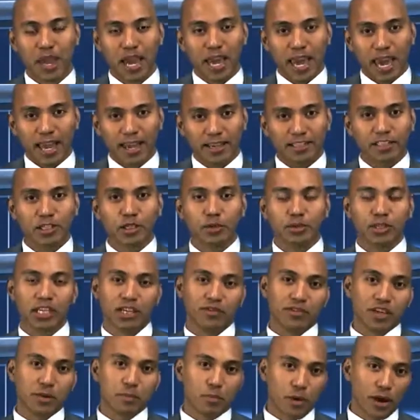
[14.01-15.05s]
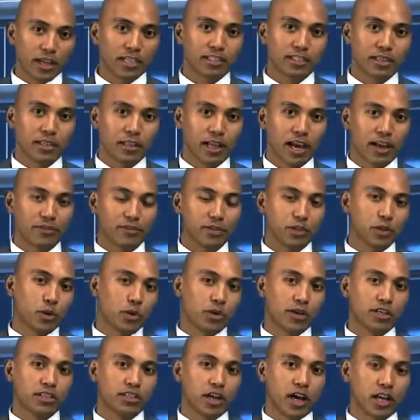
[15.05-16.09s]
A S Q T V brings to life
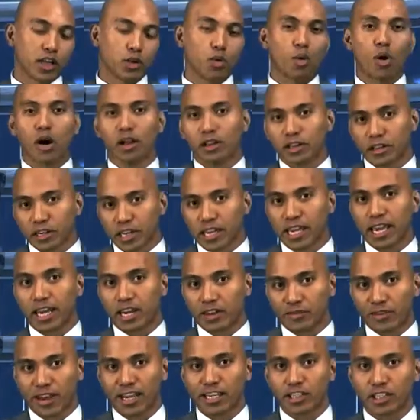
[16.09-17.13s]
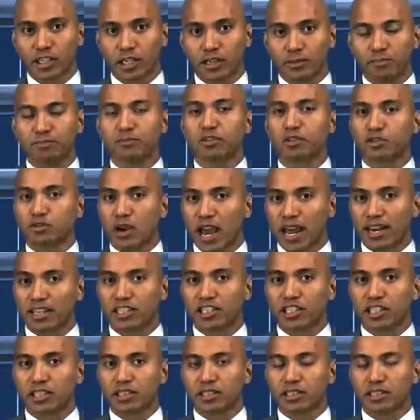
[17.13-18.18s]
stories on quality, innovation,
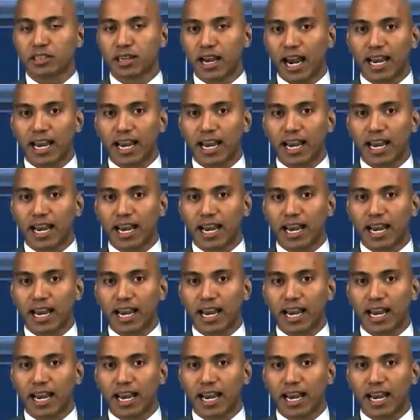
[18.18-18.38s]
strategies,